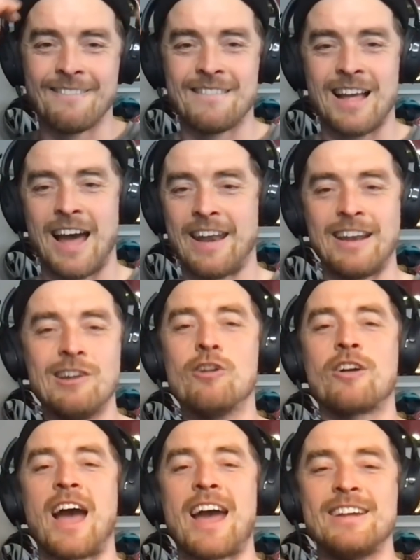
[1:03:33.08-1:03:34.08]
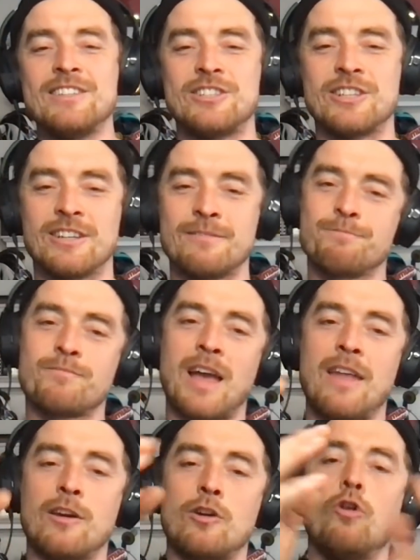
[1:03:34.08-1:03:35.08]
and they look ancient.
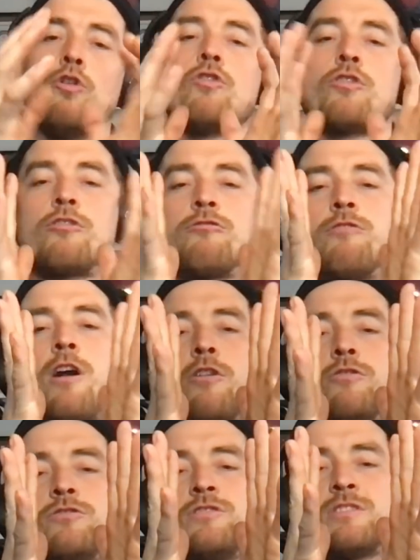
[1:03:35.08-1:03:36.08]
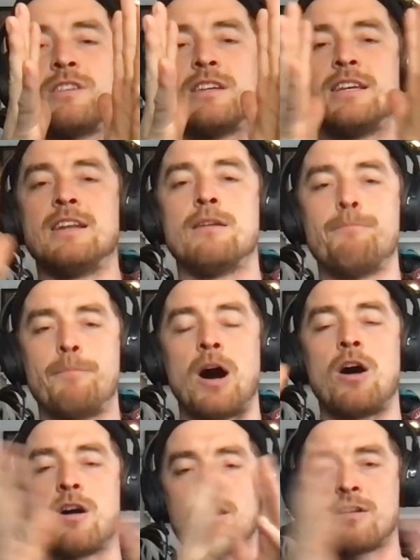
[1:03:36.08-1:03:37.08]
And the cork grows in the
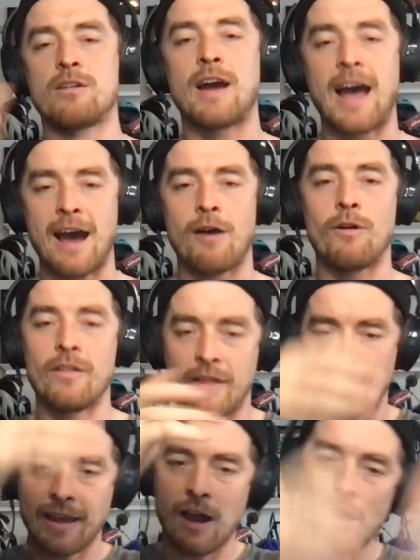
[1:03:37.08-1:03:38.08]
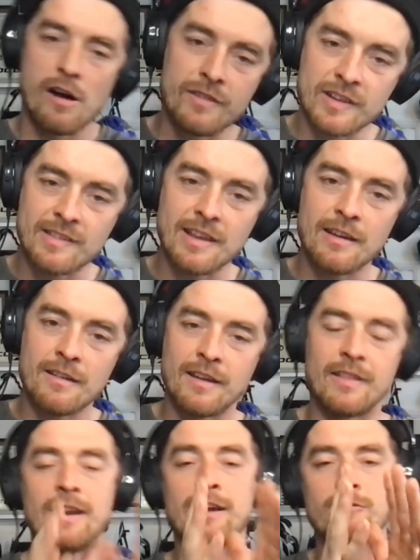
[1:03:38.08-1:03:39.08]
bark out, and then they harvest it,
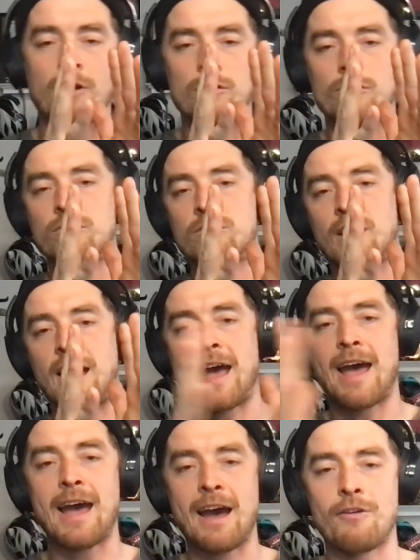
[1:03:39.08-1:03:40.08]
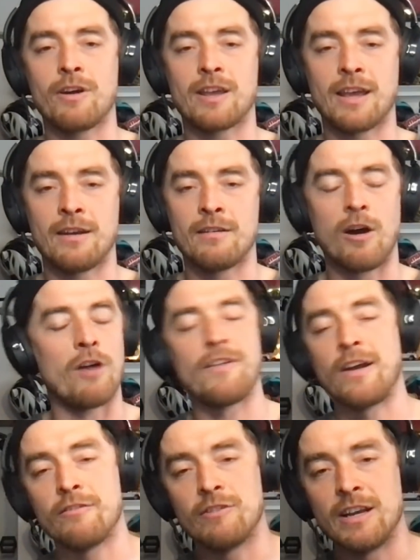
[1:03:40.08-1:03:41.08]
and then it grows out again. I
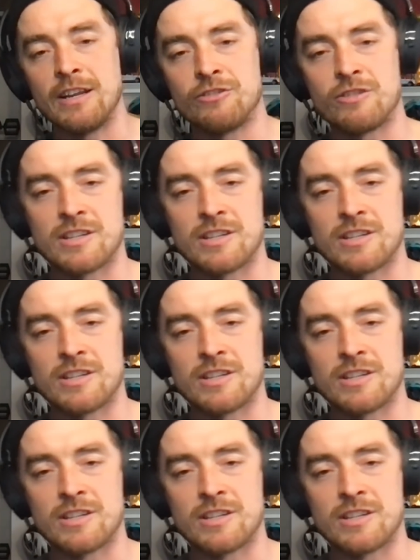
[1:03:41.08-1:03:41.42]
found it really interesting